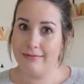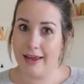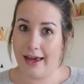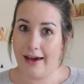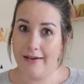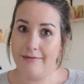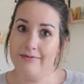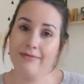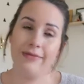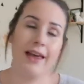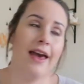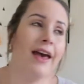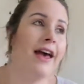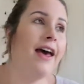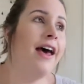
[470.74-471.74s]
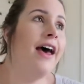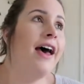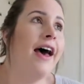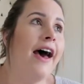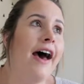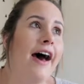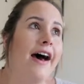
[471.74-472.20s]
yeah.
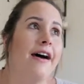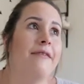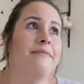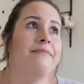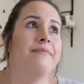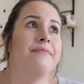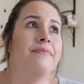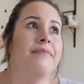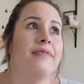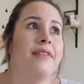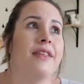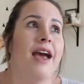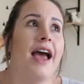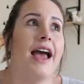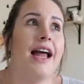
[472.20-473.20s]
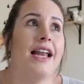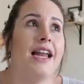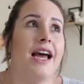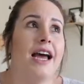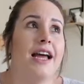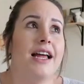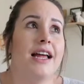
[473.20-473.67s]

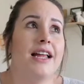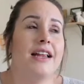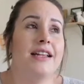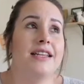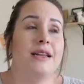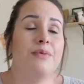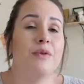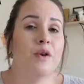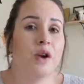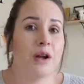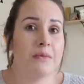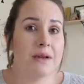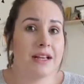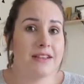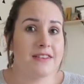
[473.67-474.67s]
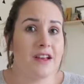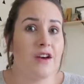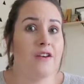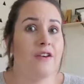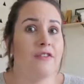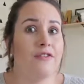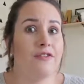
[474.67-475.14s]
And nipple cream is
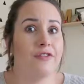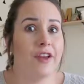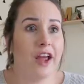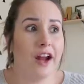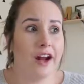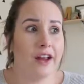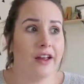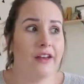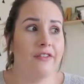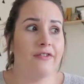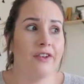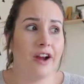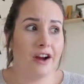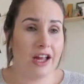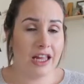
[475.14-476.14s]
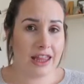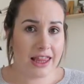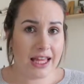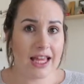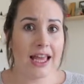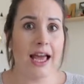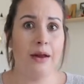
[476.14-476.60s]
very, very
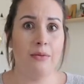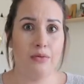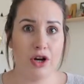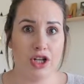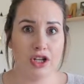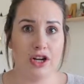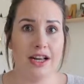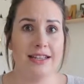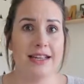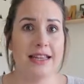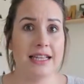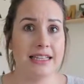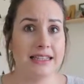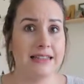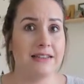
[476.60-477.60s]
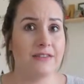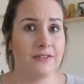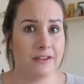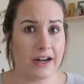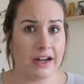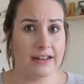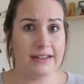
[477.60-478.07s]
thick and moisturizing. This is a
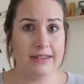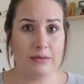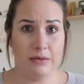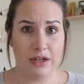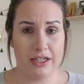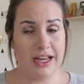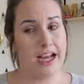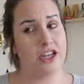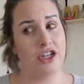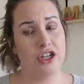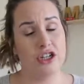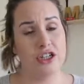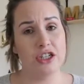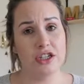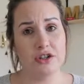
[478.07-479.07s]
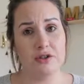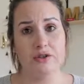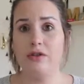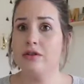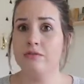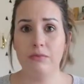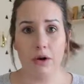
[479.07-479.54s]
very similar texture
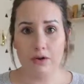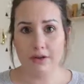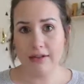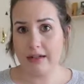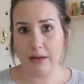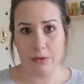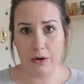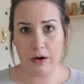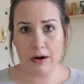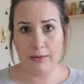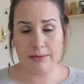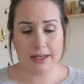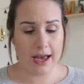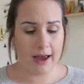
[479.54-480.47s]
to most nipple creams